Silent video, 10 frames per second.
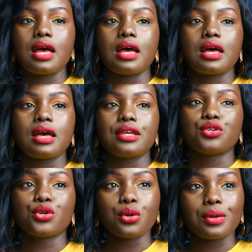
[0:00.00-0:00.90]
I
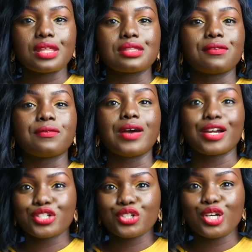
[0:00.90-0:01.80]
don't know whether they
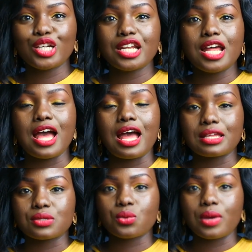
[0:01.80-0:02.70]
function
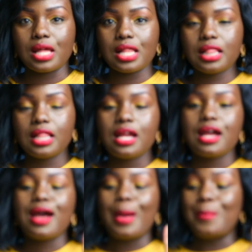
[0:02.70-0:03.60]
as well,
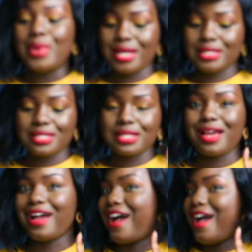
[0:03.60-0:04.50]
but
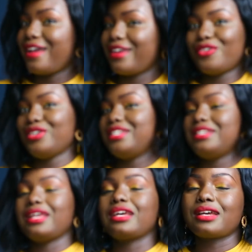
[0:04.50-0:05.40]
I
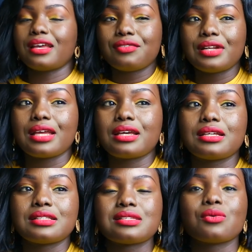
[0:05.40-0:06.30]
really like, I feel like
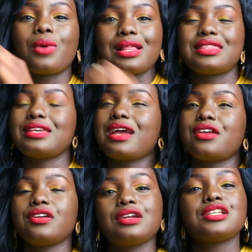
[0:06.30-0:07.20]
it's the one thing I
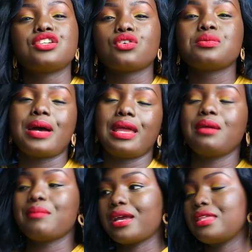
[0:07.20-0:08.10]
regret not
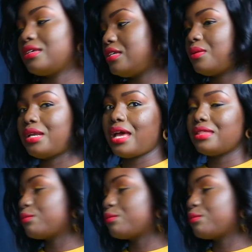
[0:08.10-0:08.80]
buying back in the day when I had